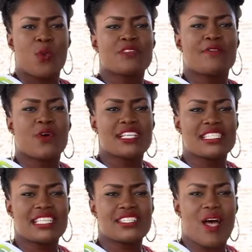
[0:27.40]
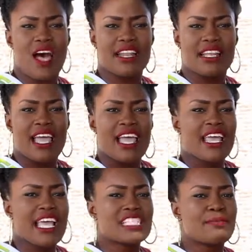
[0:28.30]
which focuses on
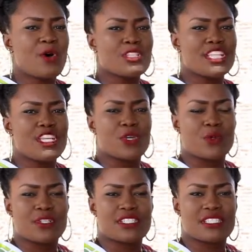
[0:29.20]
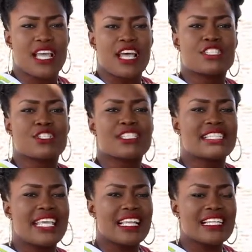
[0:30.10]
exposing youth to
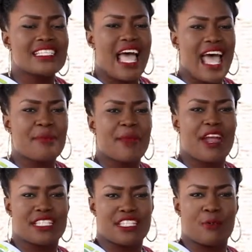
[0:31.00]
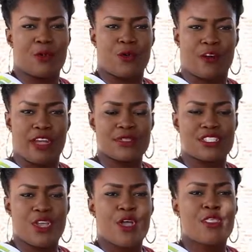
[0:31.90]
skills and marketing programs
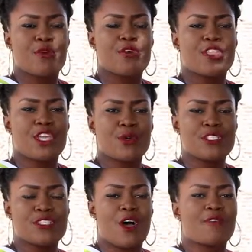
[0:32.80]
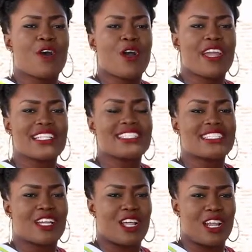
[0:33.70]
through the use of current
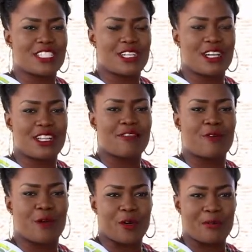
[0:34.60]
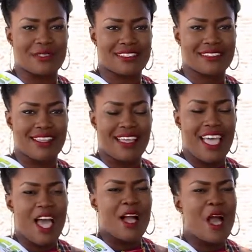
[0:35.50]
technological forums.
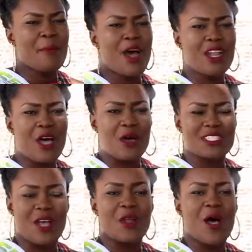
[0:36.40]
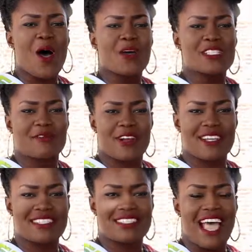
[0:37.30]
Come on out on August
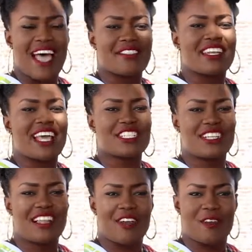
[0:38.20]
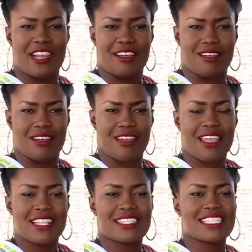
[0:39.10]
1st at the National Arena
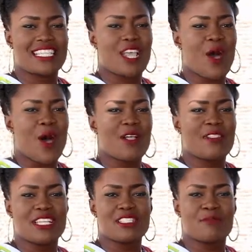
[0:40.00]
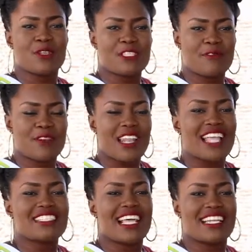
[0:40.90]
to see all these beautiful
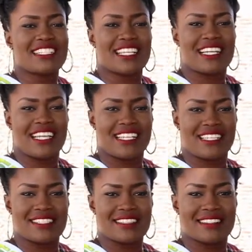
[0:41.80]
and talented ladies.